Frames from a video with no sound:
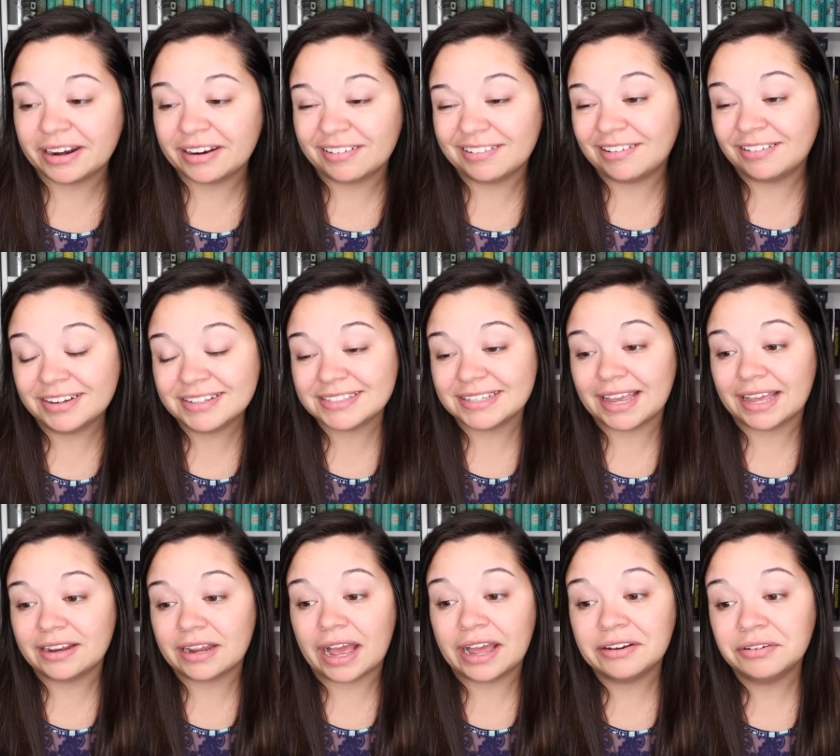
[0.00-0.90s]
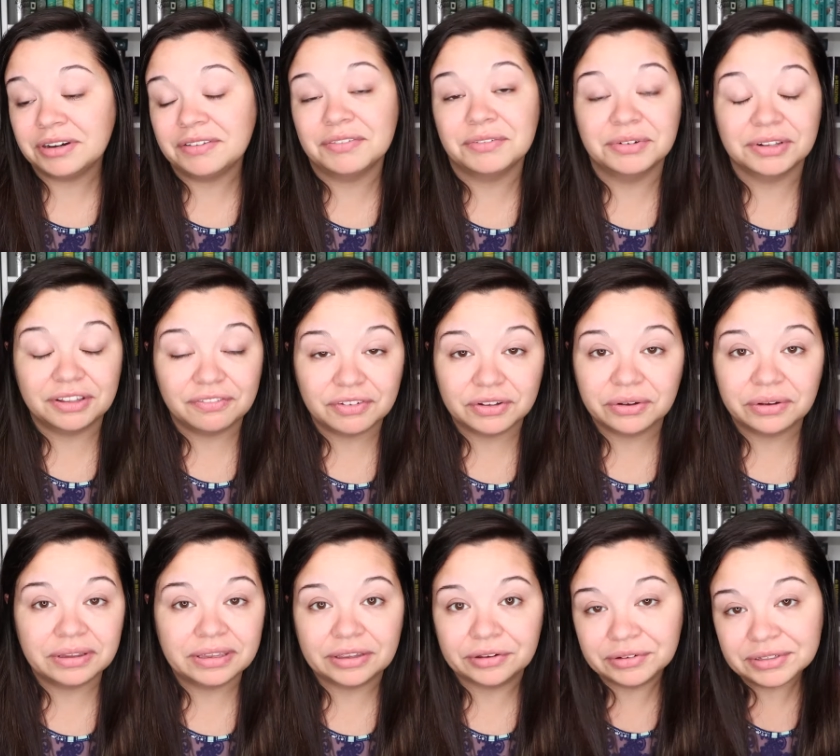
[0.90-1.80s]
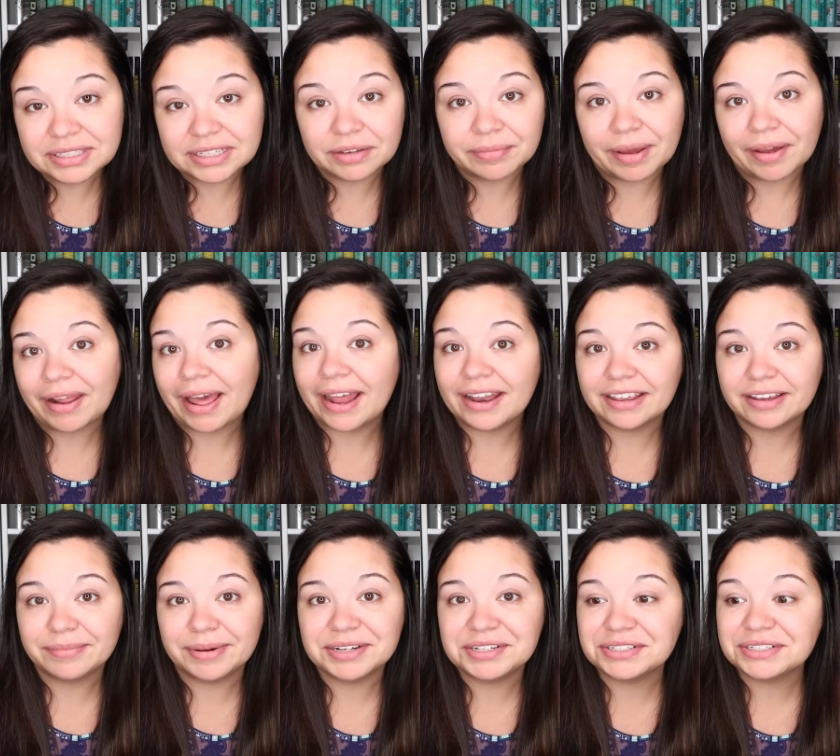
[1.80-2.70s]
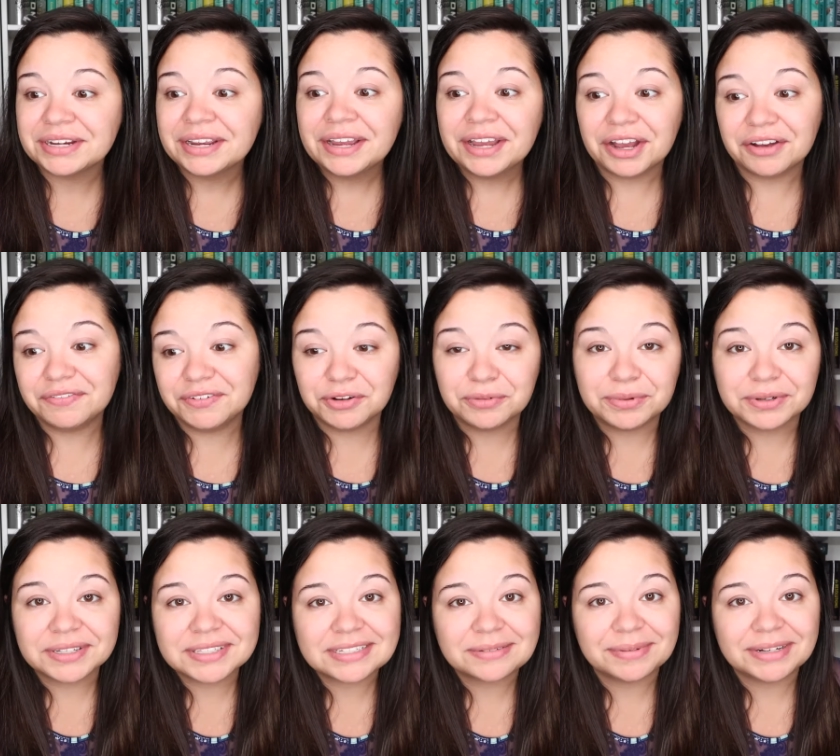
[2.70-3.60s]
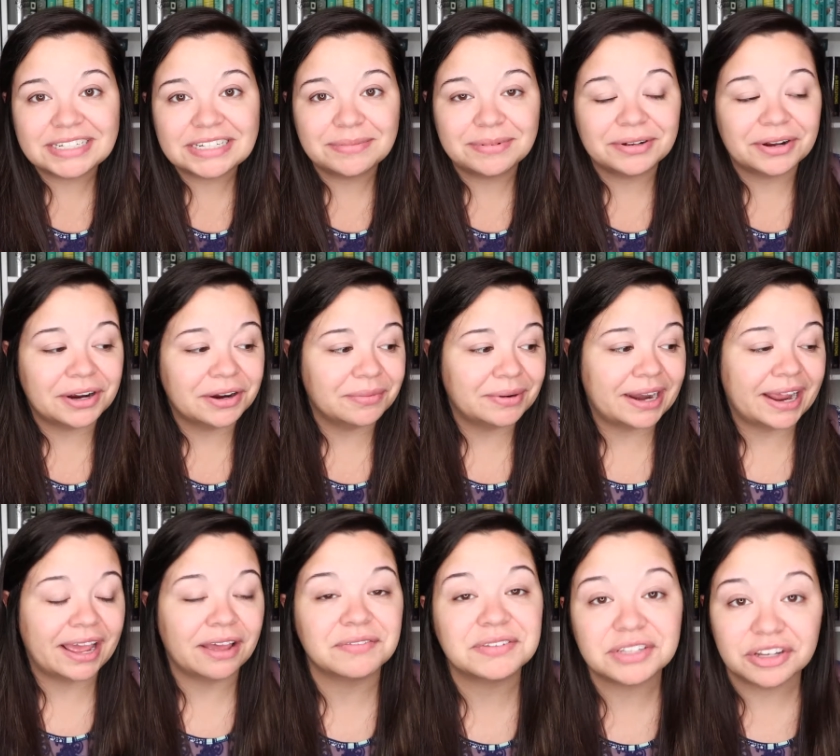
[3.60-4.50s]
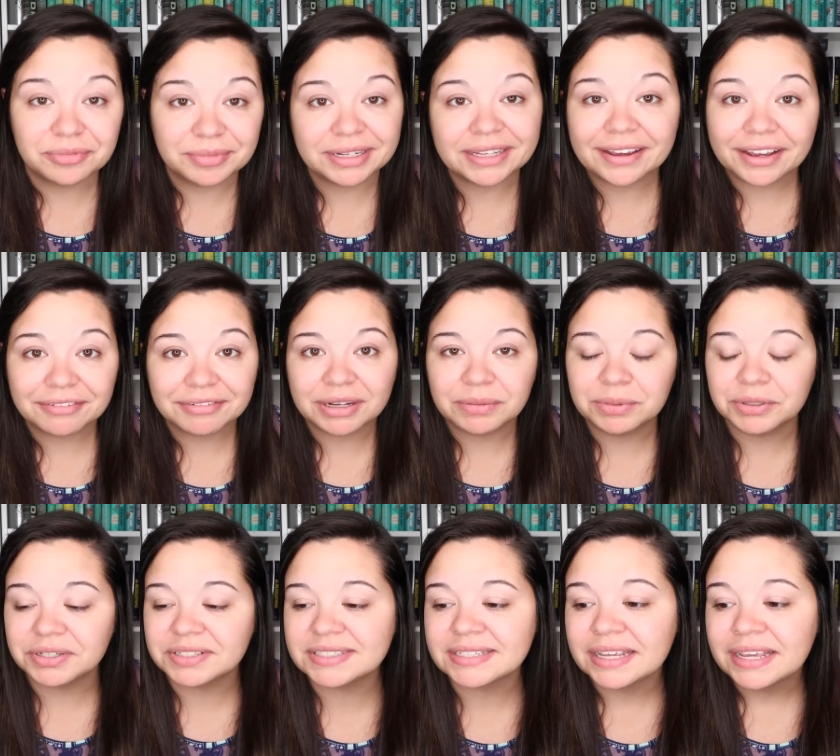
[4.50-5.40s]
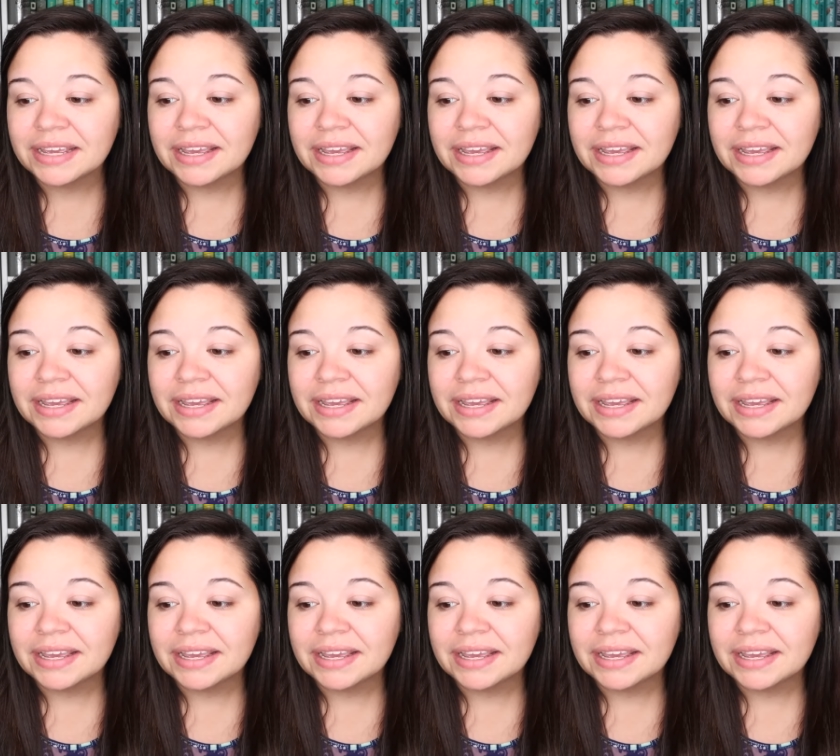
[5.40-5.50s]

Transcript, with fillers: and honestly, I don't even really feel guilty about adding a bunch of new books to my TBR when I have so many unread books